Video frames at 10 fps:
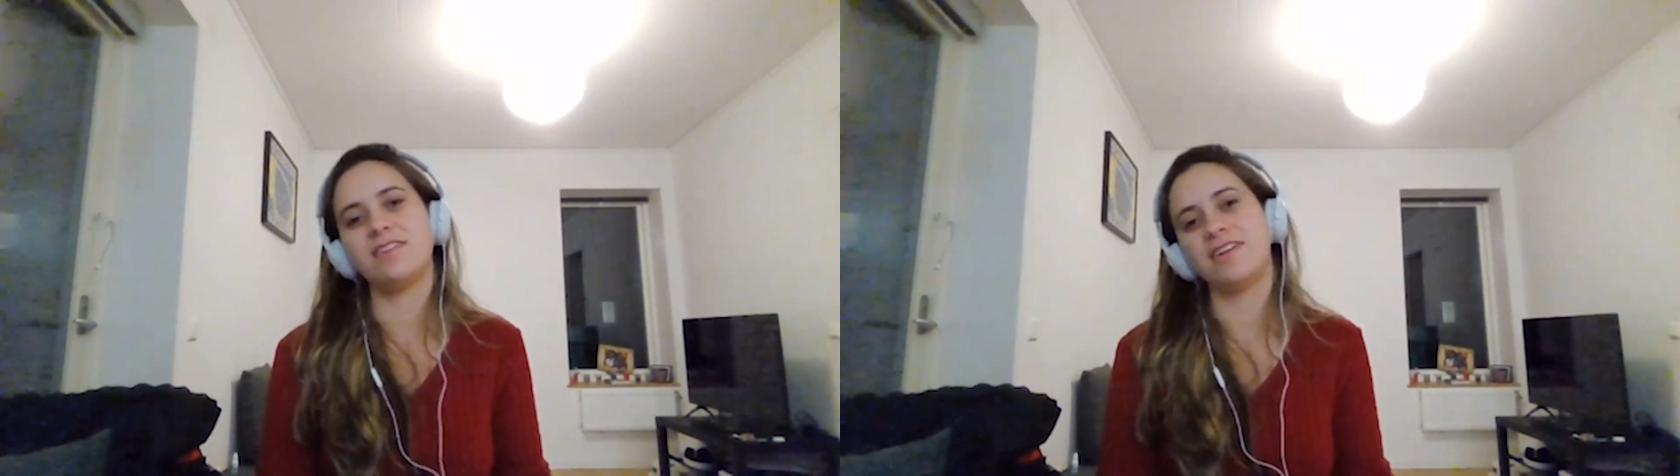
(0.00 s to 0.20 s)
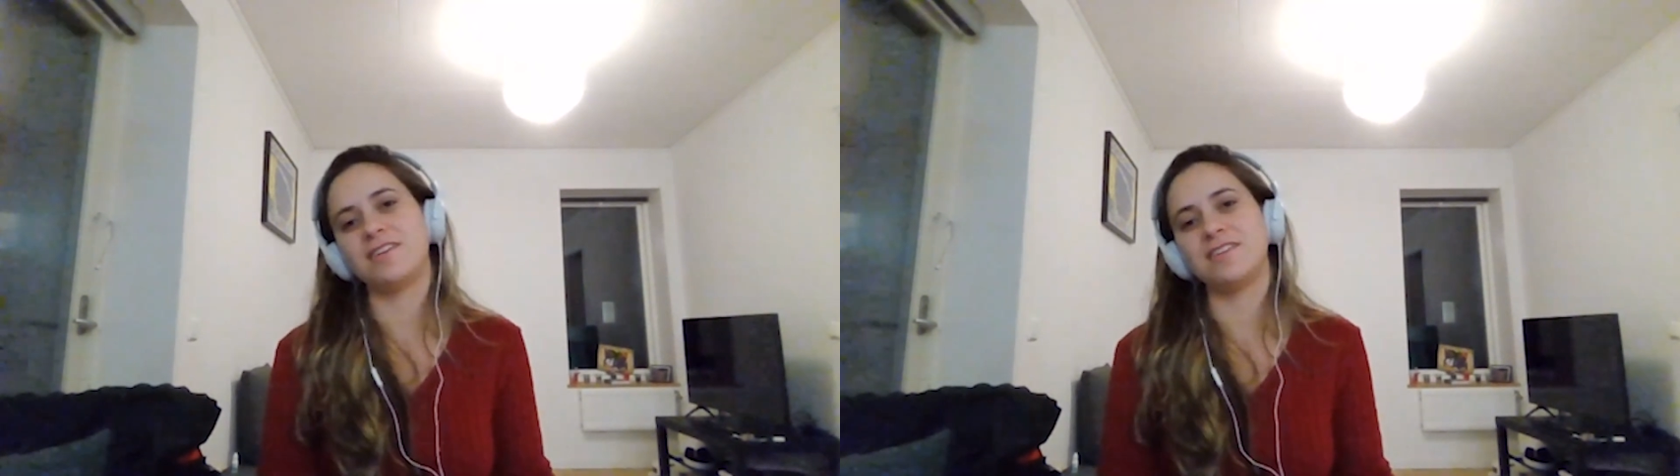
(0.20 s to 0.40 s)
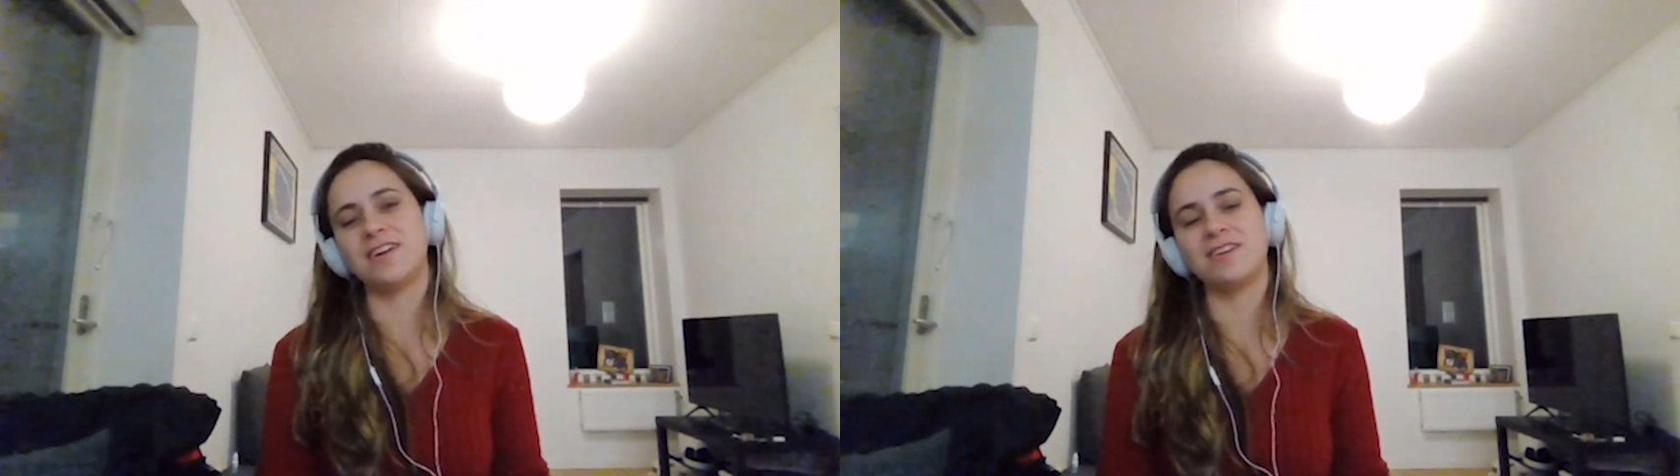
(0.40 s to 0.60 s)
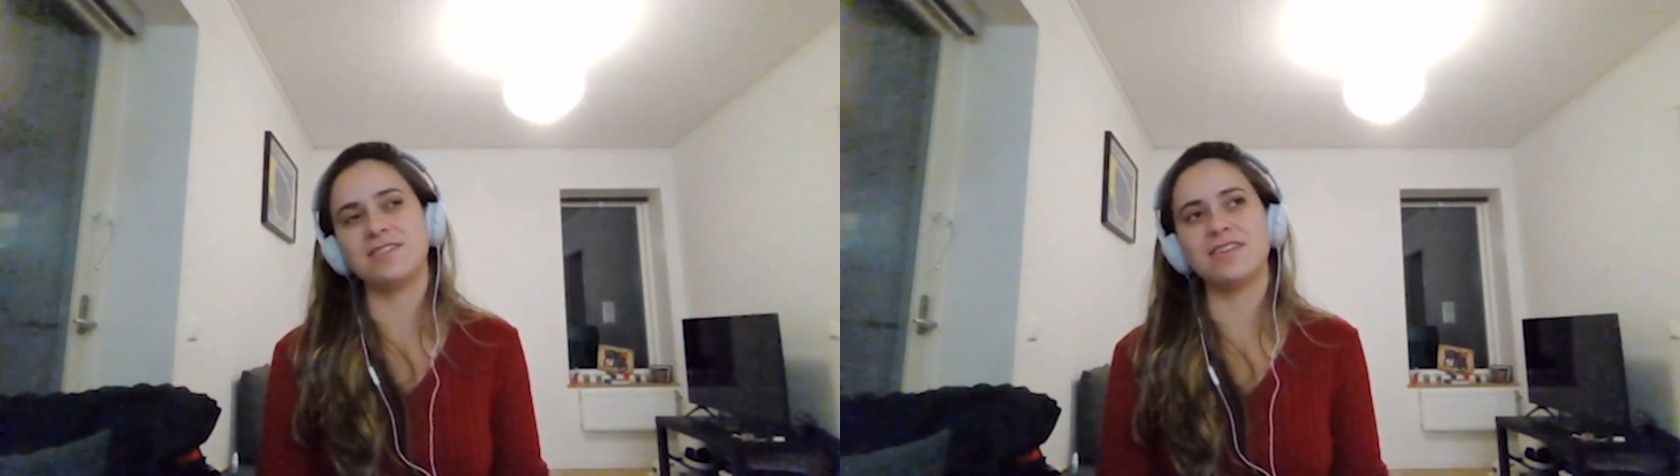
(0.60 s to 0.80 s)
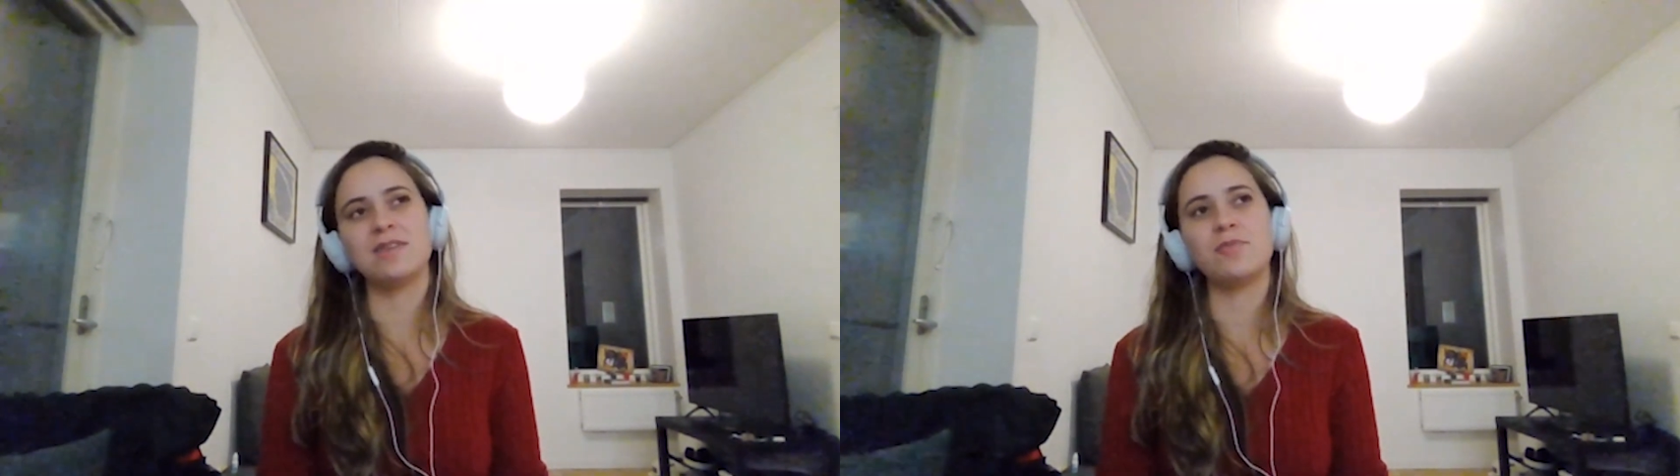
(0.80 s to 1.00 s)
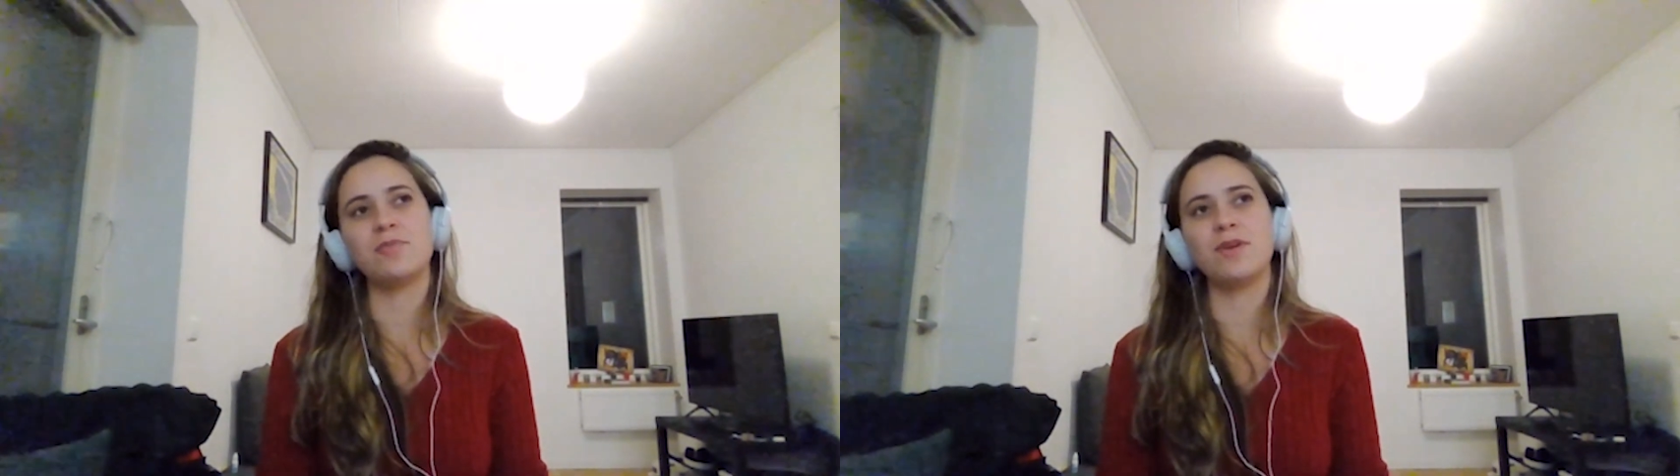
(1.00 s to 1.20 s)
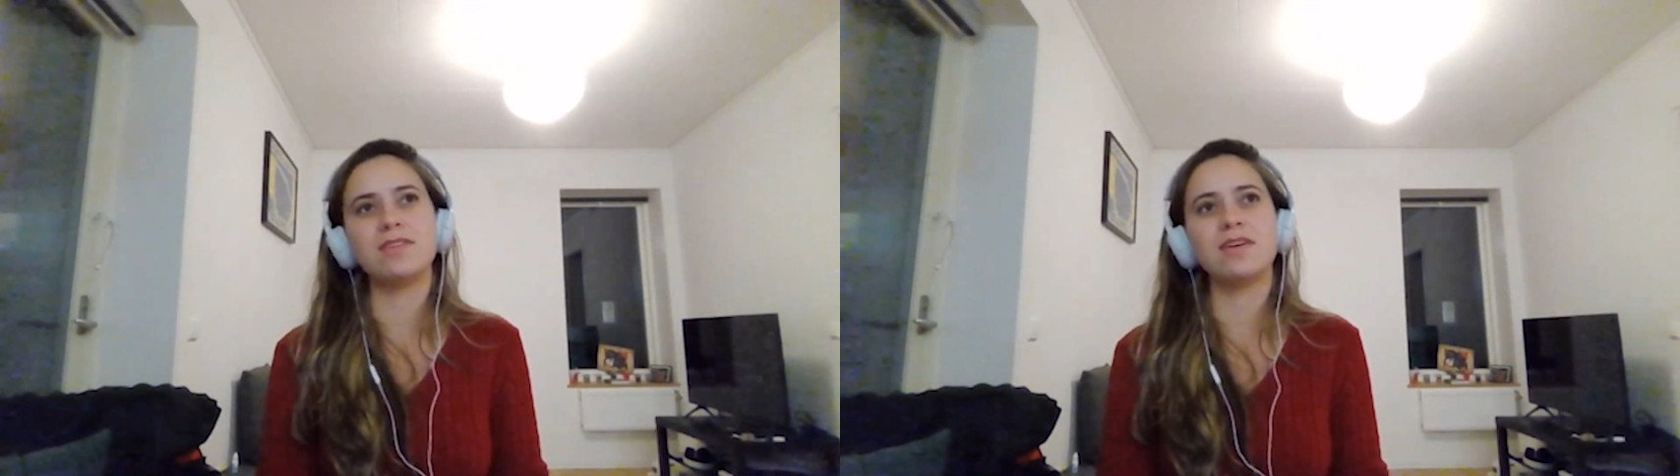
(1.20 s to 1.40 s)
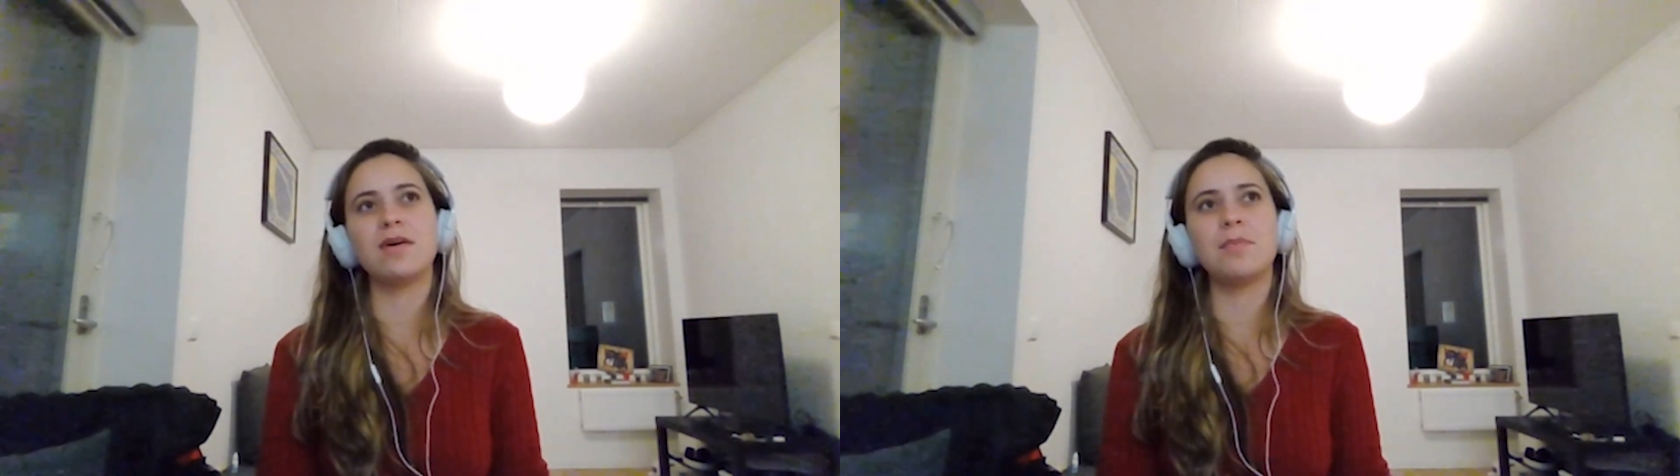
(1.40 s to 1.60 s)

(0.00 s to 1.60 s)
that are there celebrate